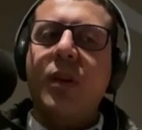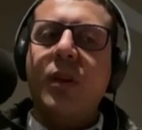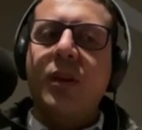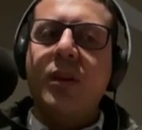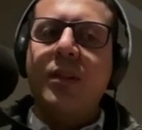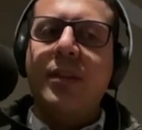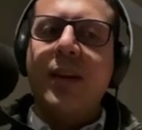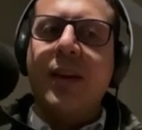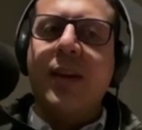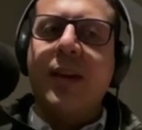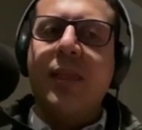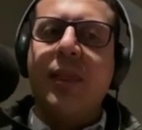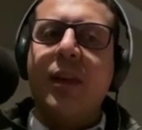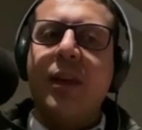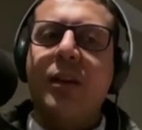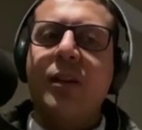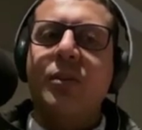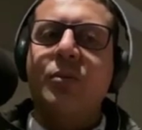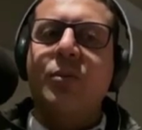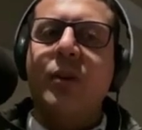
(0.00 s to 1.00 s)
The second
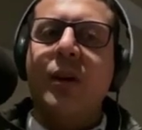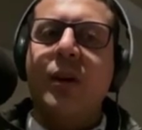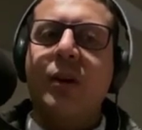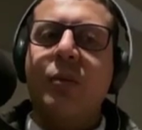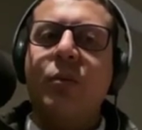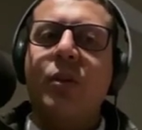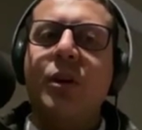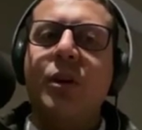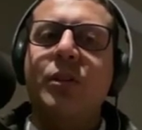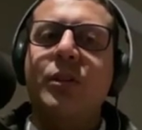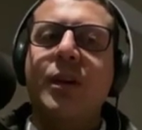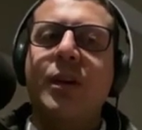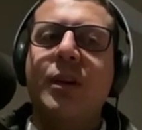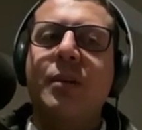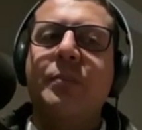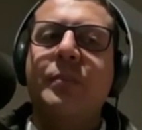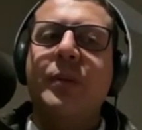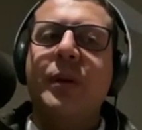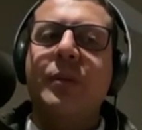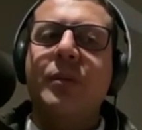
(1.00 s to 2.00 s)
thing that when you want to tell
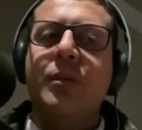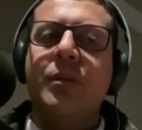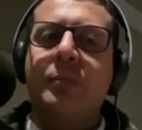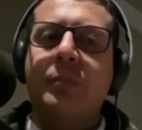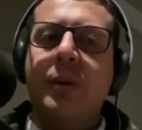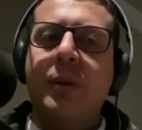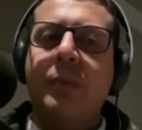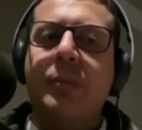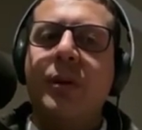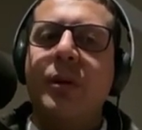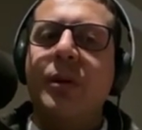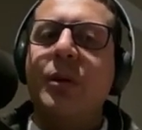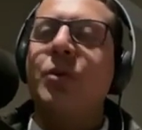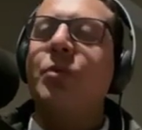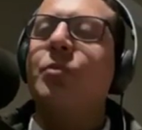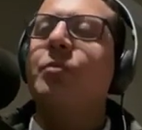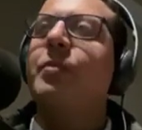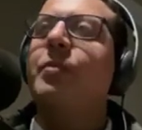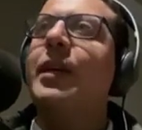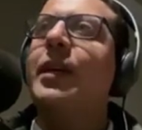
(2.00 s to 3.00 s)
the people,
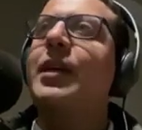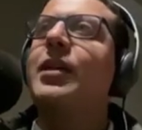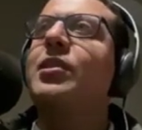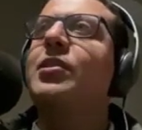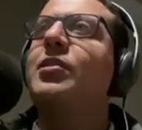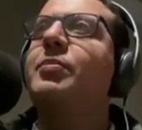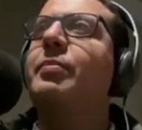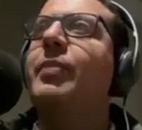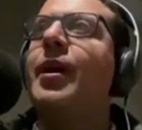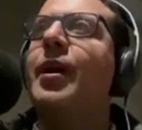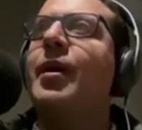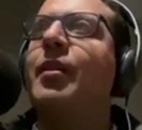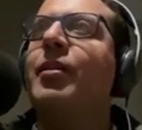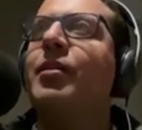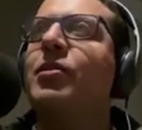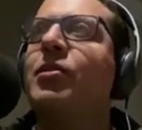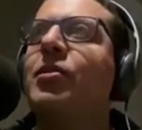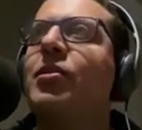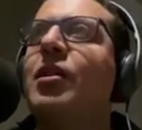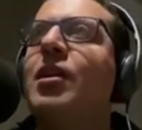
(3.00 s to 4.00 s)
and please
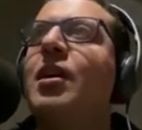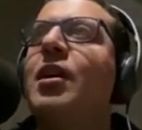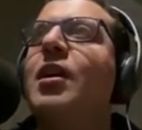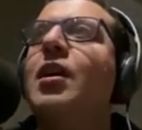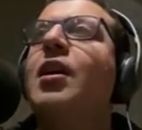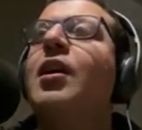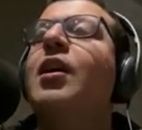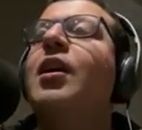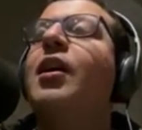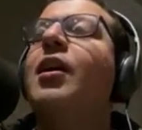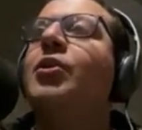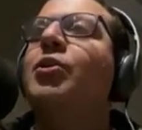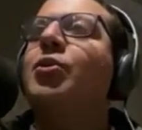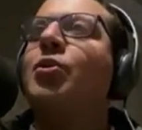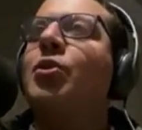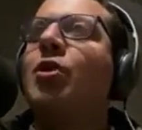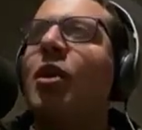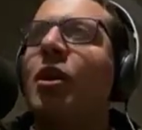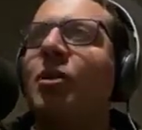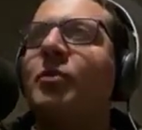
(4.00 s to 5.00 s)
parents,
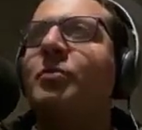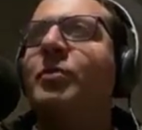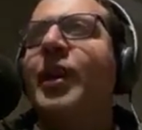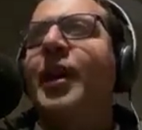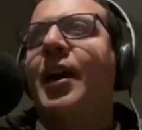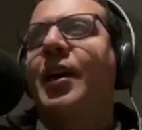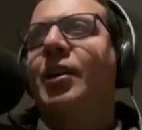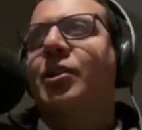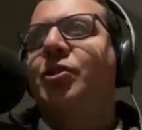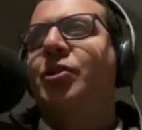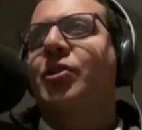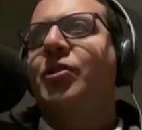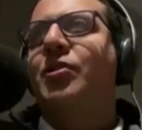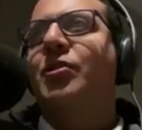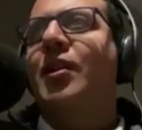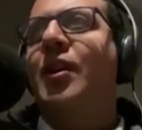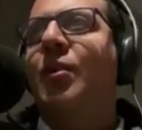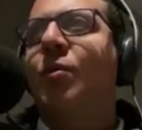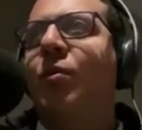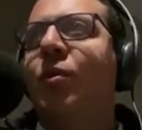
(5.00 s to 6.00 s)
do not be
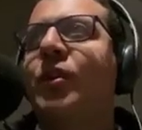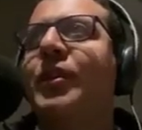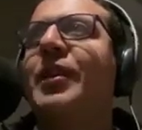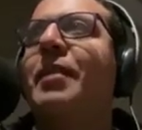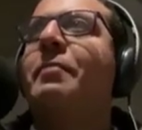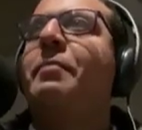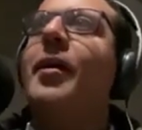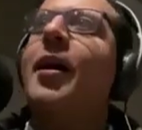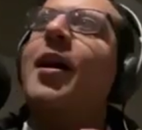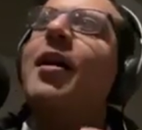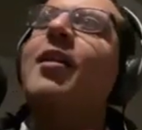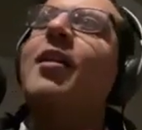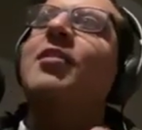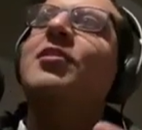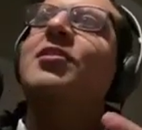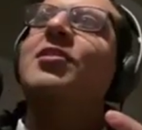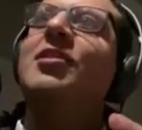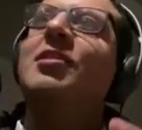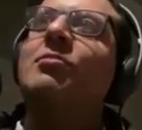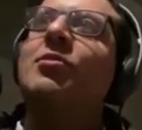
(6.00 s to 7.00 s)
anxious. I want the
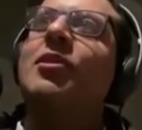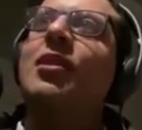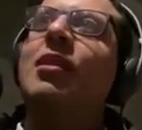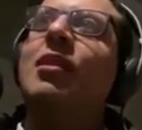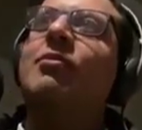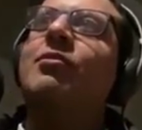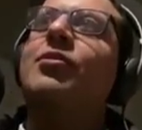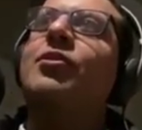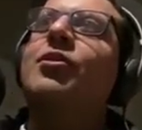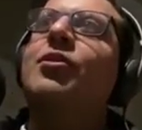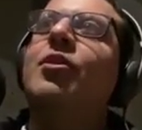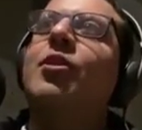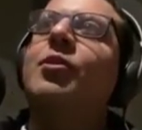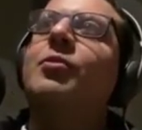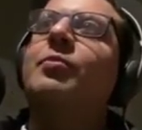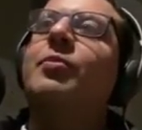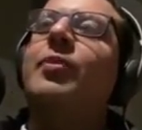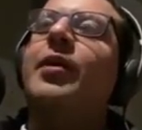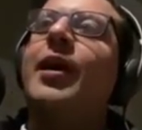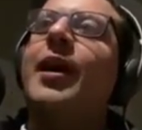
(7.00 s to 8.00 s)
parents themselves do
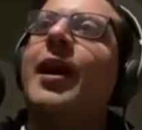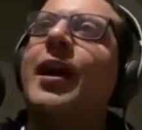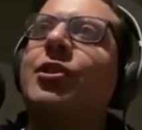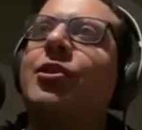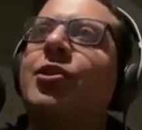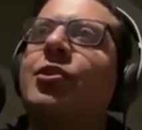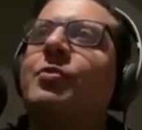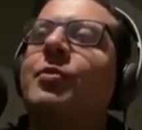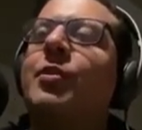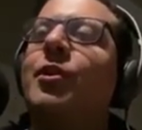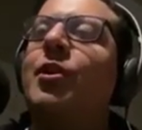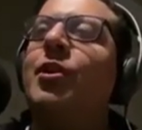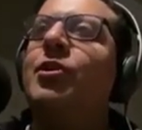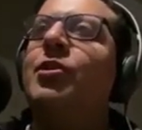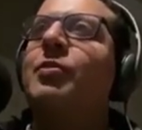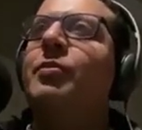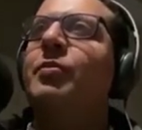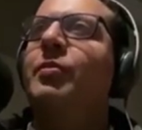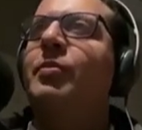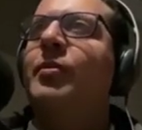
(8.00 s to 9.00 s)
not be anxious,
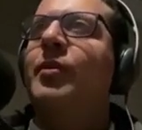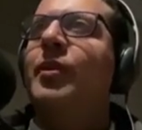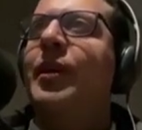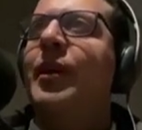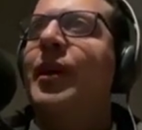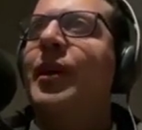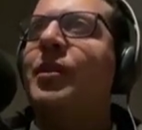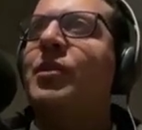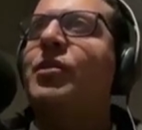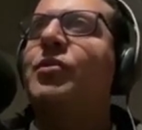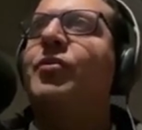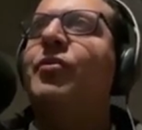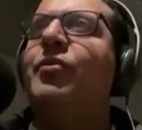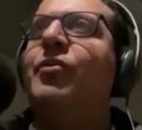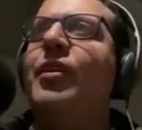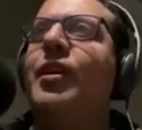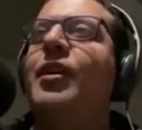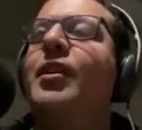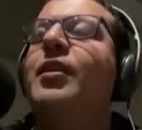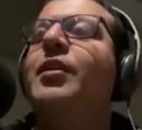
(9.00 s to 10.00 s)
because the kids
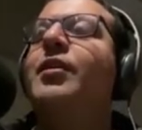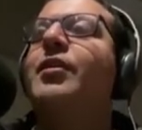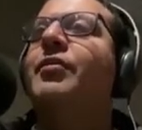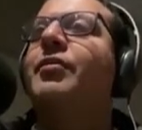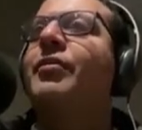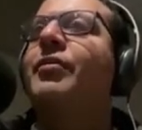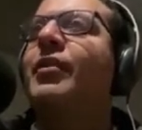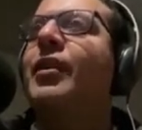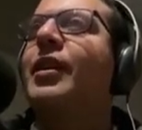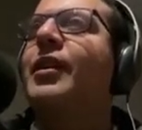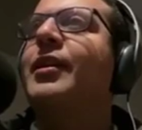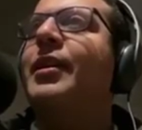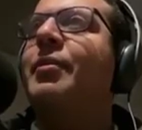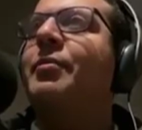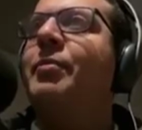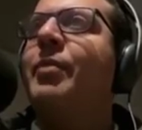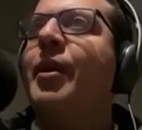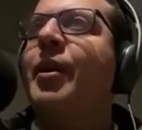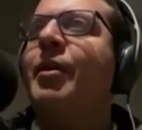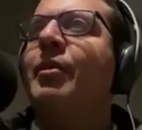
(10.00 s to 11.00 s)
feel
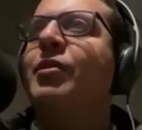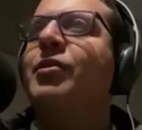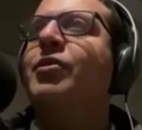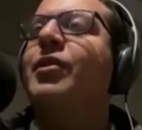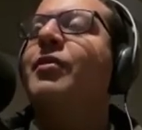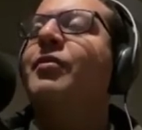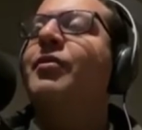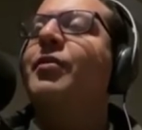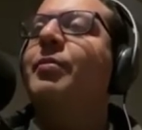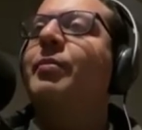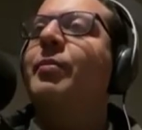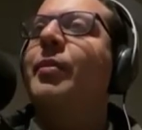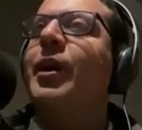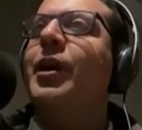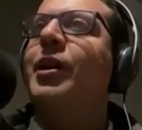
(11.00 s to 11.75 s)
their parents. If the